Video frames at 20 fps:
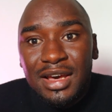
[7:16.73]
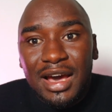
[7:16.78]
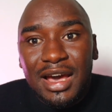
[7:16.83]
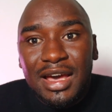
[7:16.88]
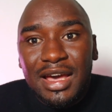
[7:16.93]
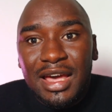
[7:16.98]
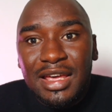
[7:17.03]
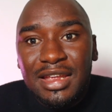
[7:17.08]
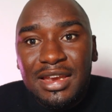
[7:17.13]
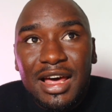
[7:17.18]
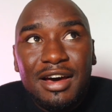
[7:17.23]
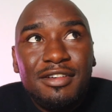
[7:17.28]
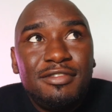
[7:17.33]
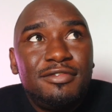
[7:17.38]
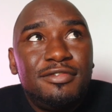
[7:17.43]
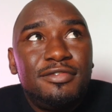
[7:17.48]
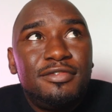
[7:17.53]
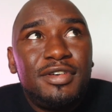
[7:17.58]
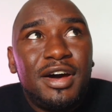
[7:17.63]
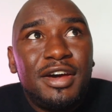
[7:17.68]

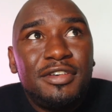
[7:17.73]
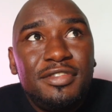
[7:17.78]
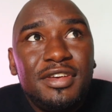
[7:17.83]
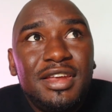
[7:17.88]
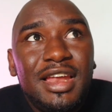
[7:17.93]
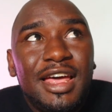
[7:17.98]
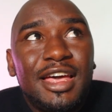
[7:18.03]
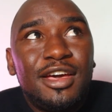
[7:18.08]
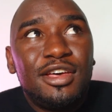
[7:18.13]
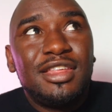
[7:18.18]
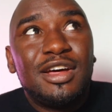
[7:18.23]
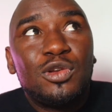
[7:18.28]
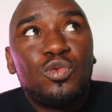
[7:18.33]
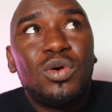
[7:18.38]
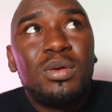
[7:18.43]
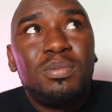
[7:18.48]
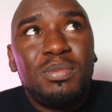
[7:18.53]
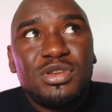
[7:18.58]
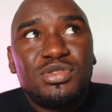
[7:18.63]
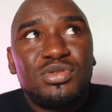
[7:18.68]
I feel like that
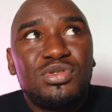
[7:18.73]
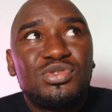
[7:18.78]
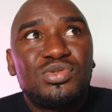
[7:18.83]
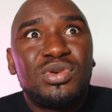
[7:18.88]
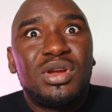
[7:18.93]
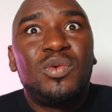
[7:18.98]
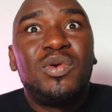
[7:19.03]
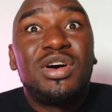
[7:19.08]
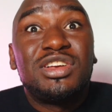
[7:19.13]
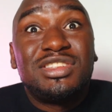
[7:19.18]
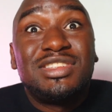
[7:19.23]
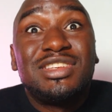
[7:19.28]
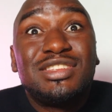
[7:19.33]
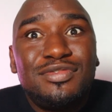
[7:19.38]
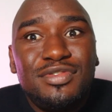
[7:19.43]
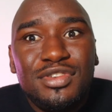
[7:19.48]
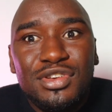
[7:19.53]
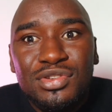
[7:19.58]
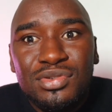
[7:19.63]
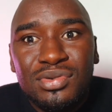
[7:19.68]
one person is going to watch this
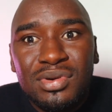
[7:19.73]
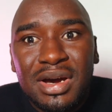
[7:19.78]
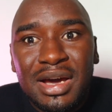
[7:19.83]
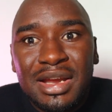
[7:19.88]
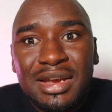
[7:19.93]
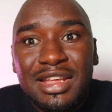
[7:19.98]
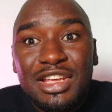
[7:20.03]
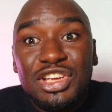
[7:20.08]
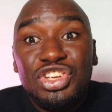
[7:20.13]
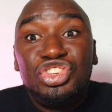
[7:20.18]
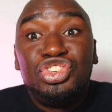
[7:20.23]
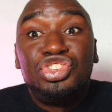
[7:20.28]
video and they